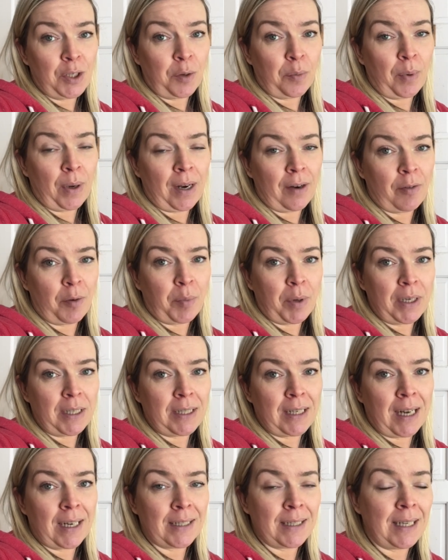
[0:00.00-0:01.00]
up when everybody
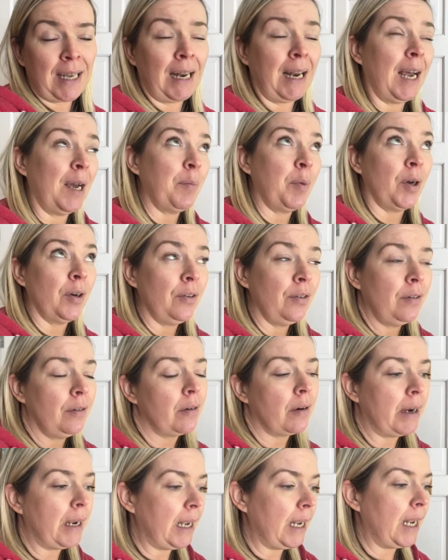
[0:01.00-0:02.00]
starts saying I'm
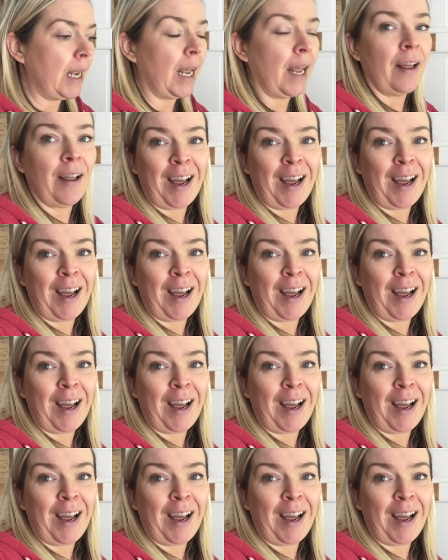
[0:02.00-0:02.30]
hungry,